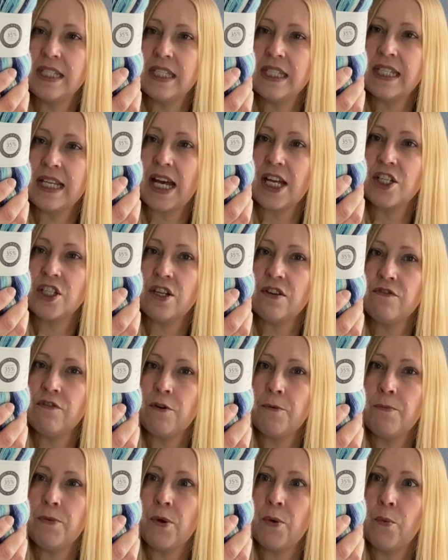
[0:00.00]
is actually
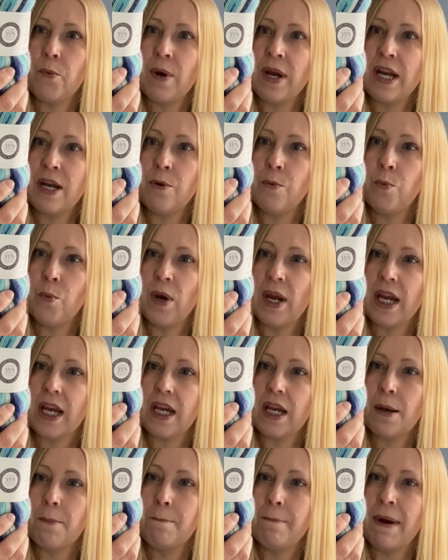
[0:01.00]
from the
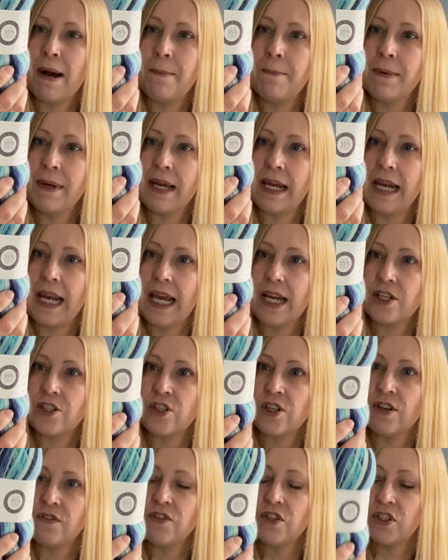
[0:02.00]
Winwick Mum collection,
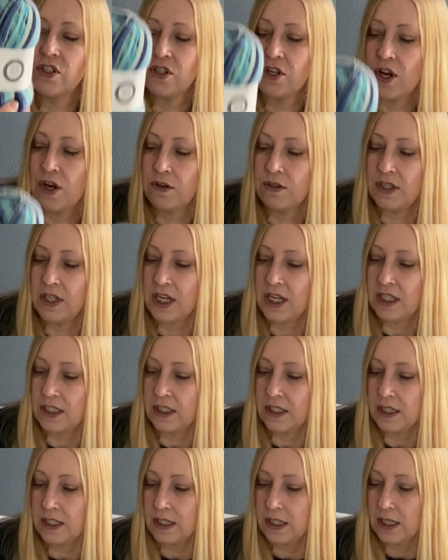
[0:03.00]
I've just
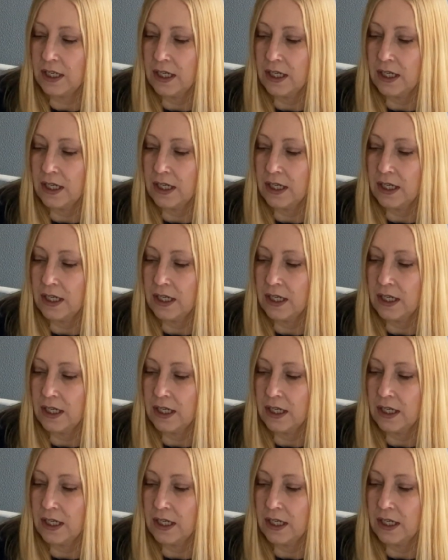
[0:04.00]
noticed.